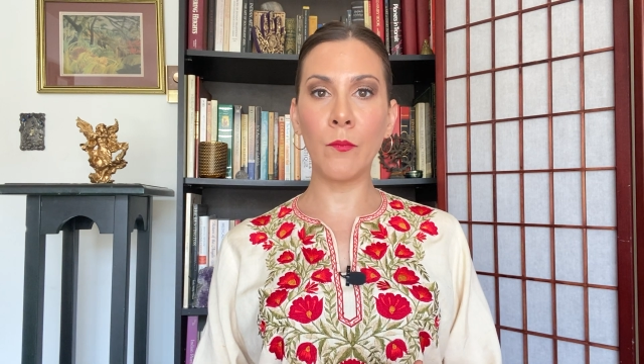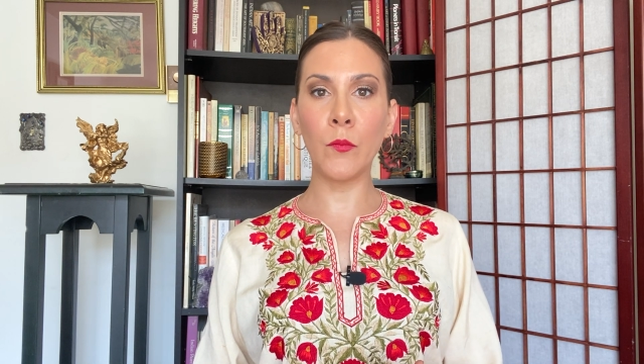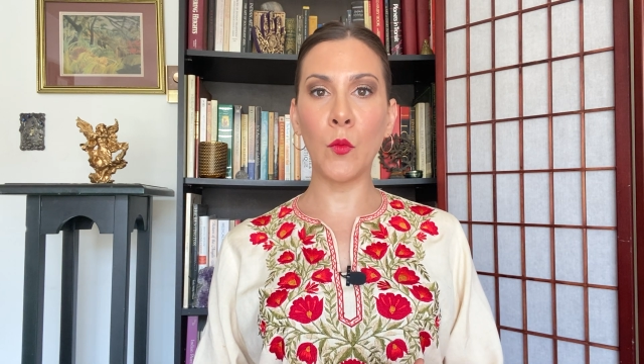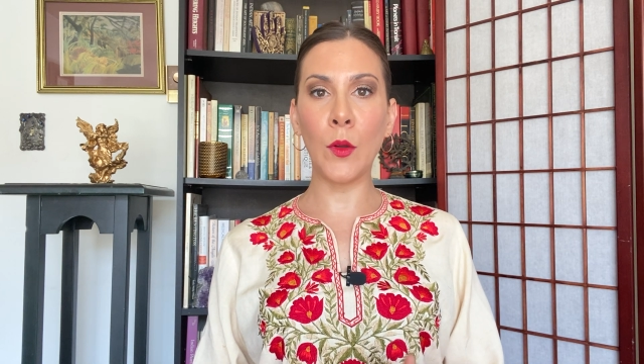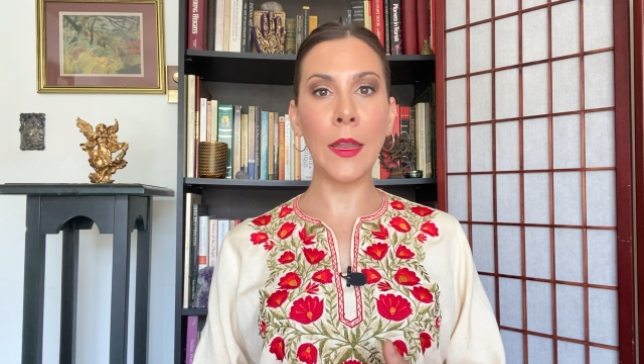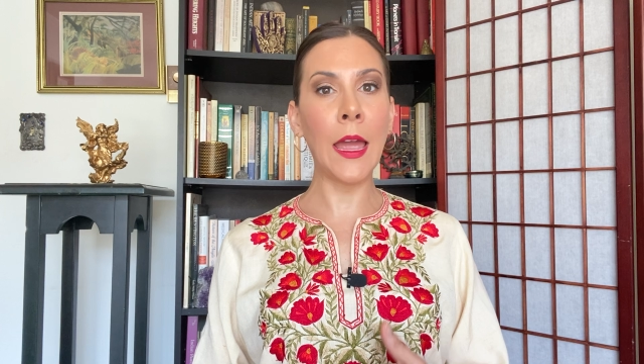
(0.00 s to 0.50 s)

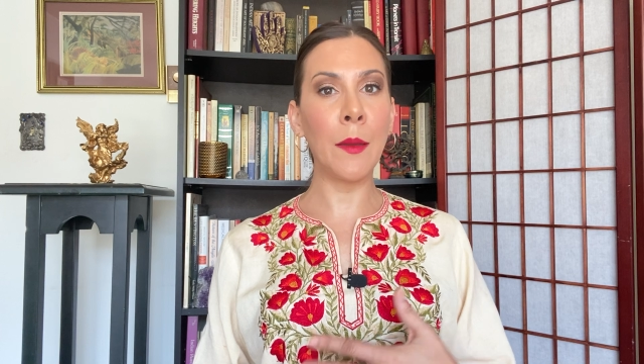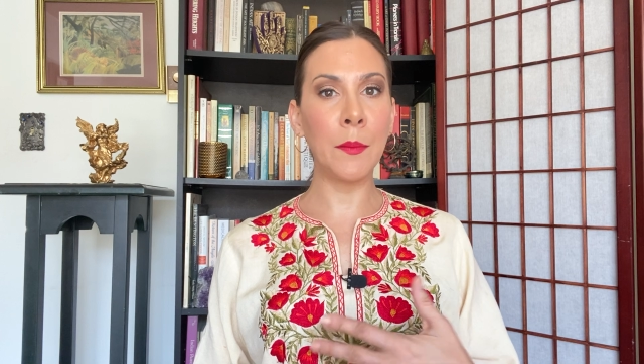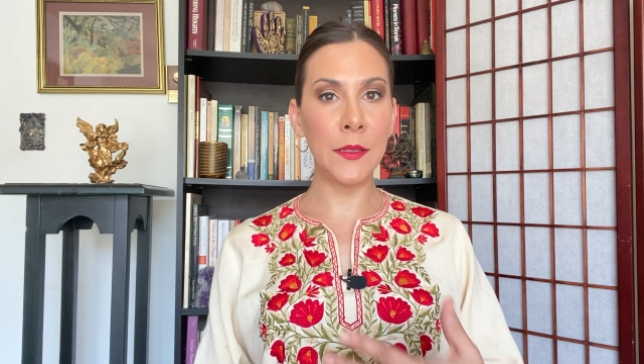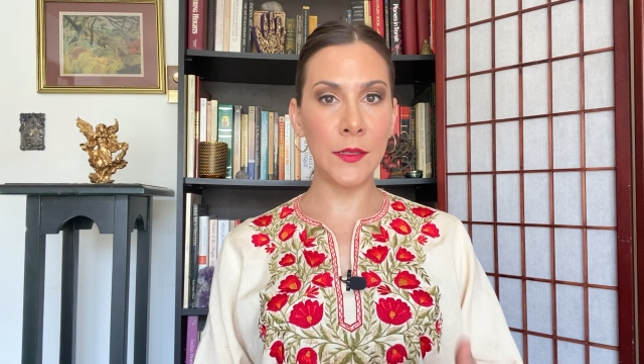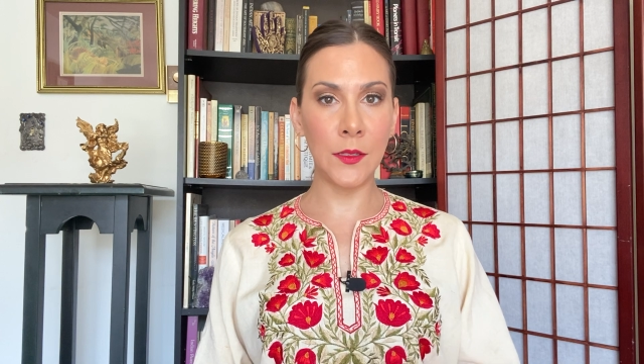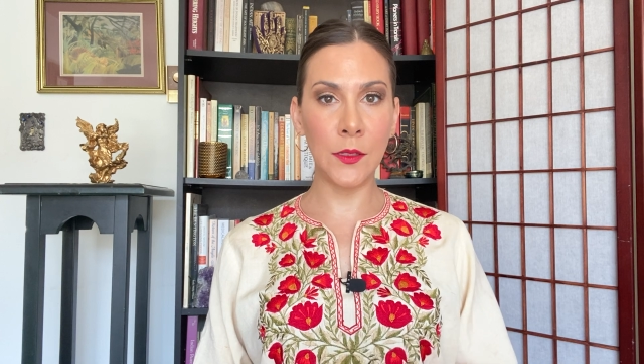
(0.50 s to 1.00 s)
what
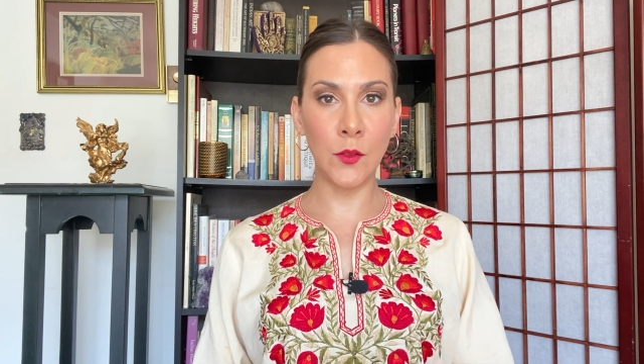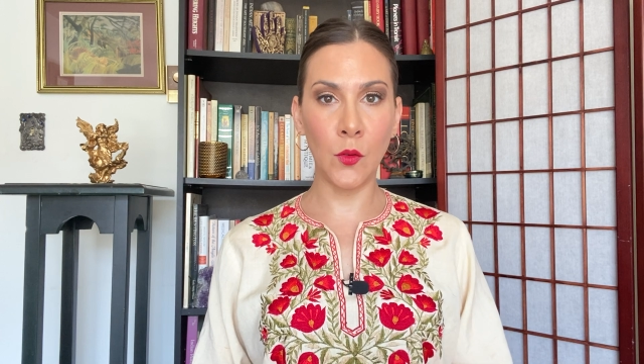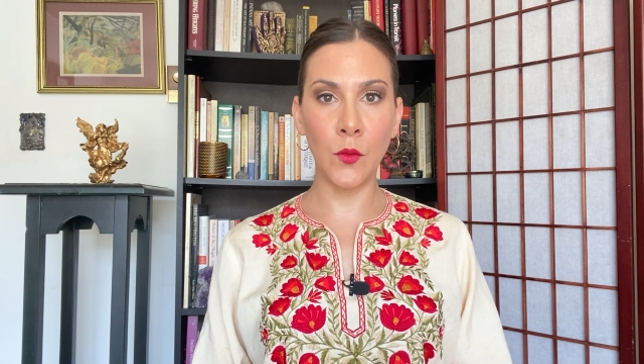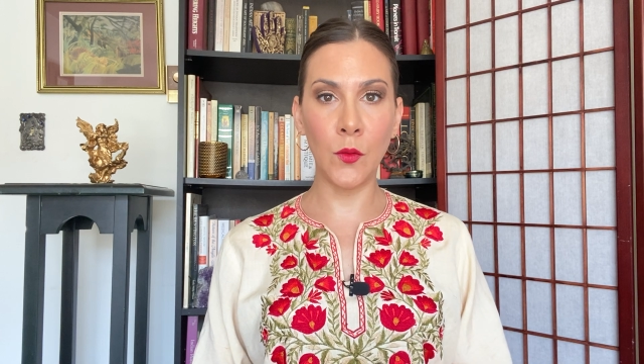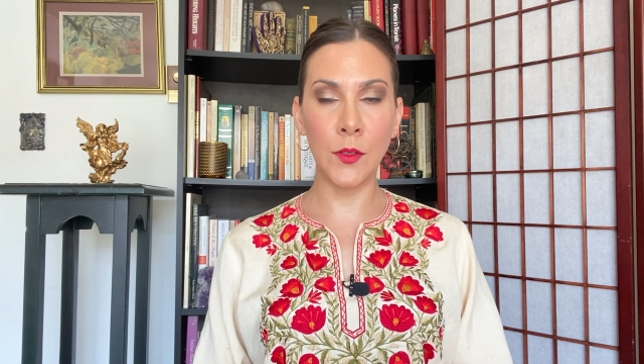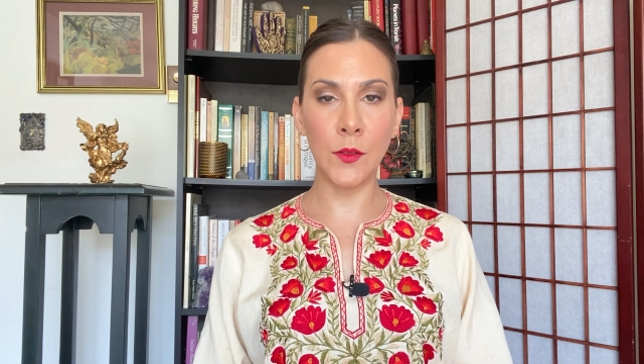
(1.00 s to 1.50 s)
happens to
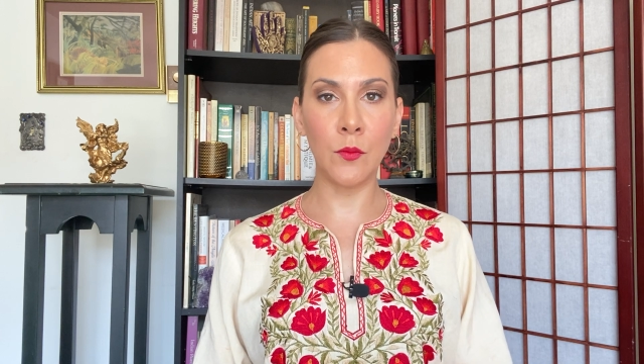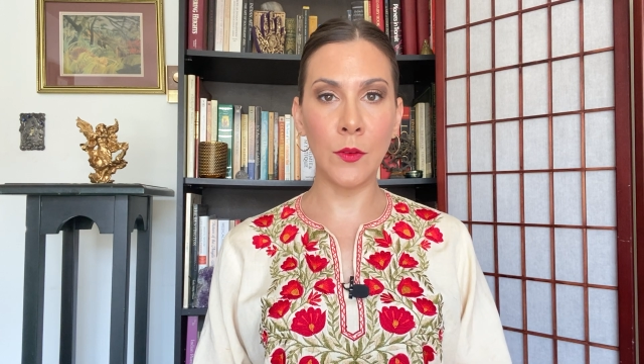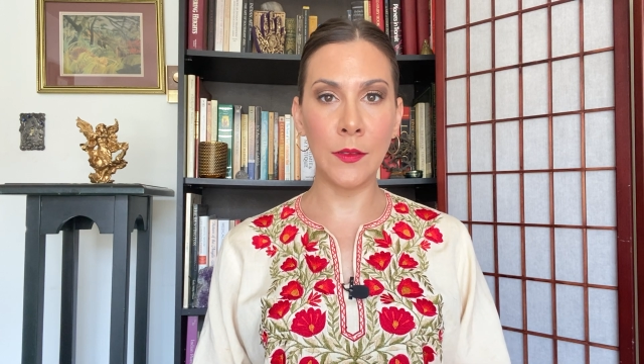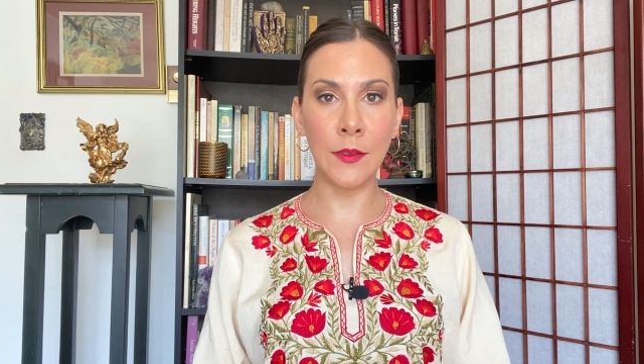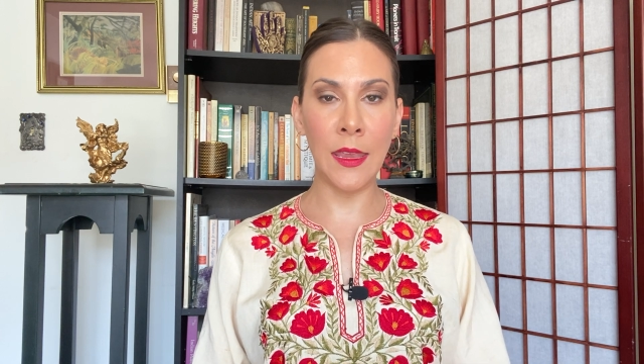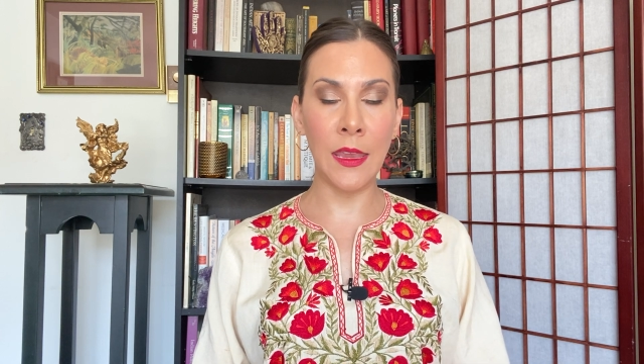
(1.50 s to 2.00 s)
souls
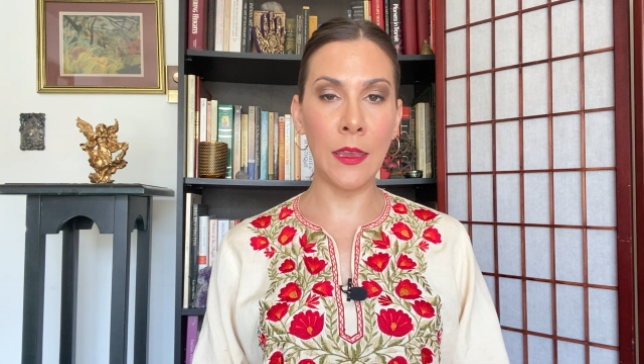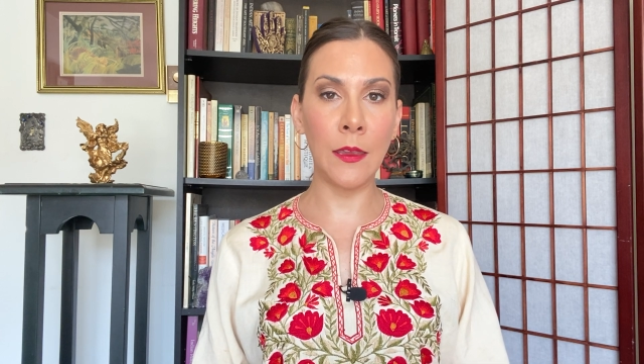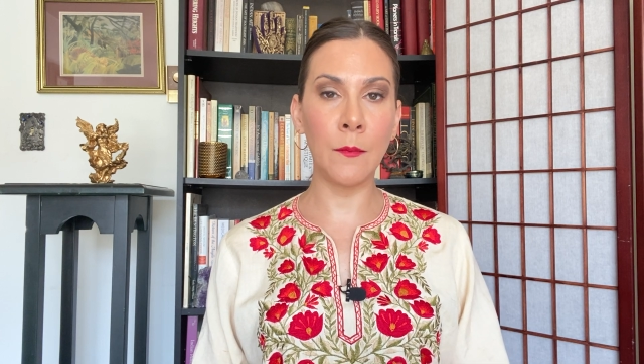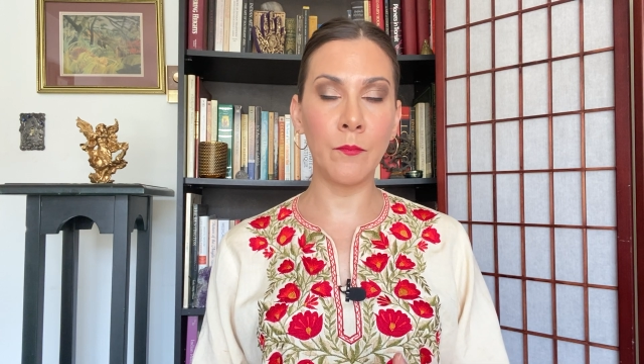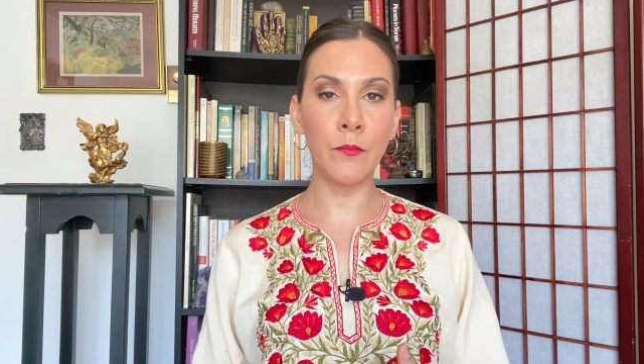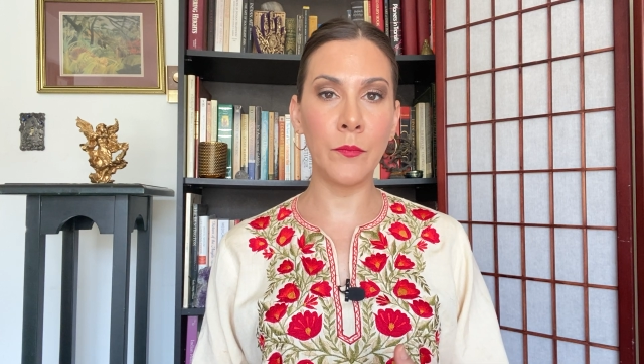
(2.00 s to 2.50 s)
when they